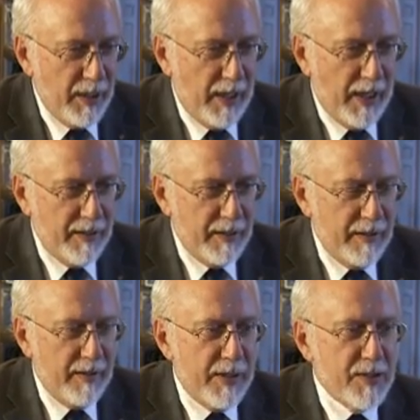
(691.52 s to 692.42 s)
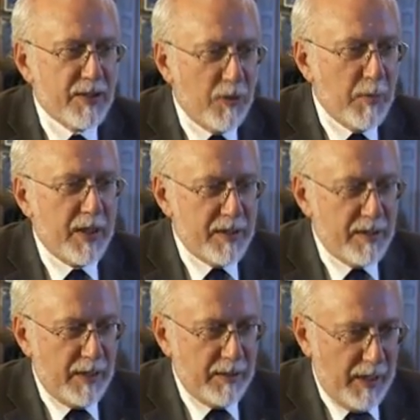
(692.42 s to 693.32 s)
And there's so much
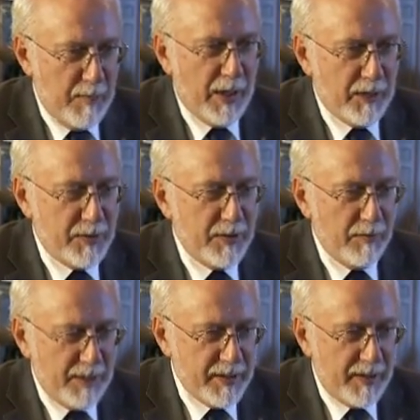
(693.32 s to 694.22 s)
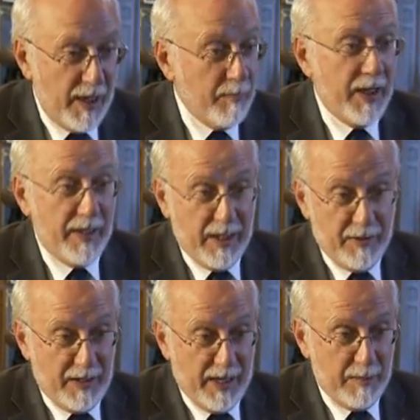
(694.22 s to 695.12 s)
that came out of this lab and
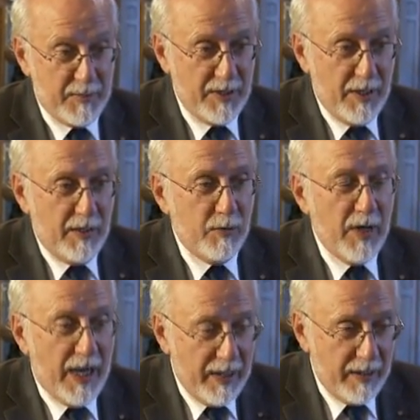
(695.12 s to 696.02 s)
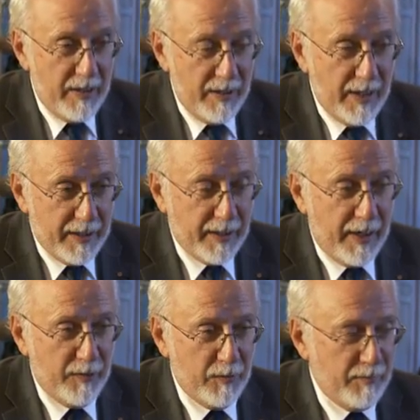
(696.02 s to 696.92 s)
other labs who had that
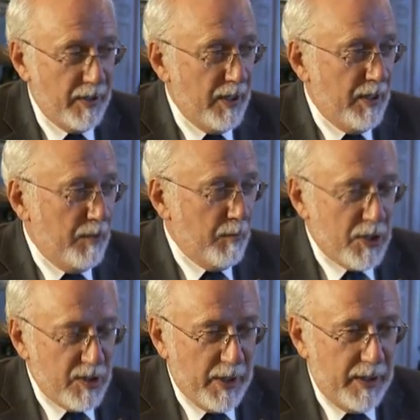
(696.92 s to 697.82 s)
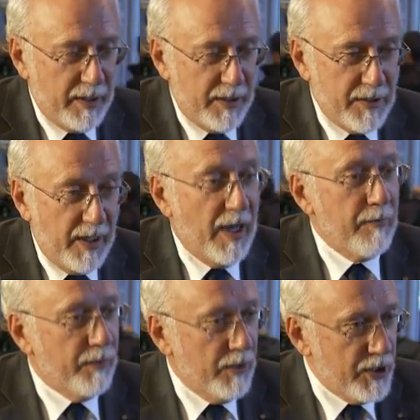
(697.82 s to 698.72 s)
kind of possibilities.
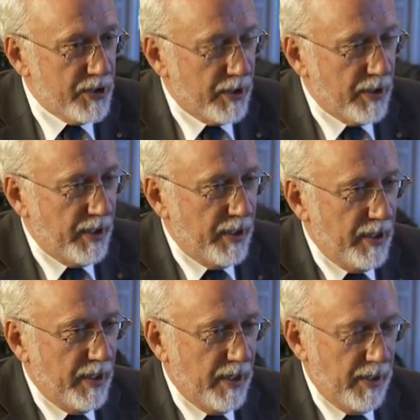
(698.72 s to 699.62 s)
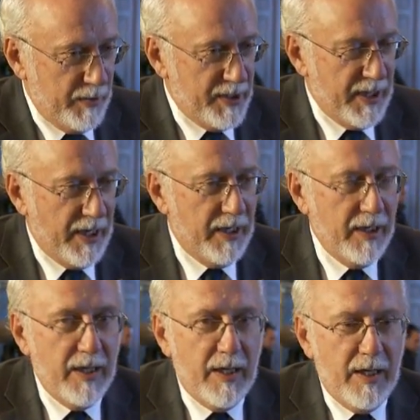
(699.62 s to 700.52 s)
Unfortunately, I would say,
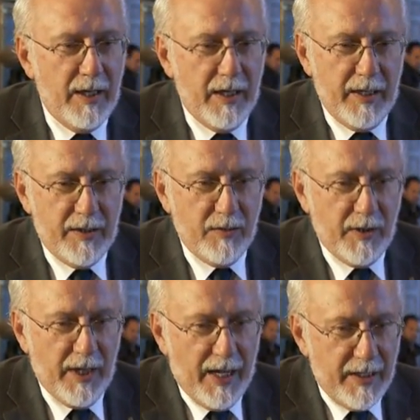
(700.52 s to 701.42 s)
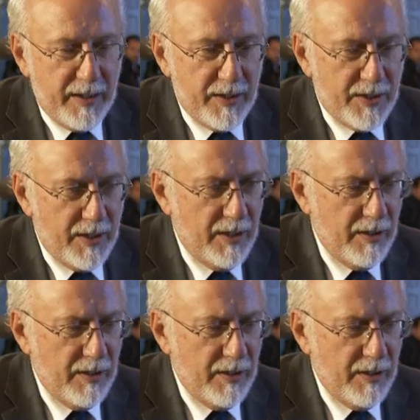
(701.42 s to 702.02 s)
into the 80s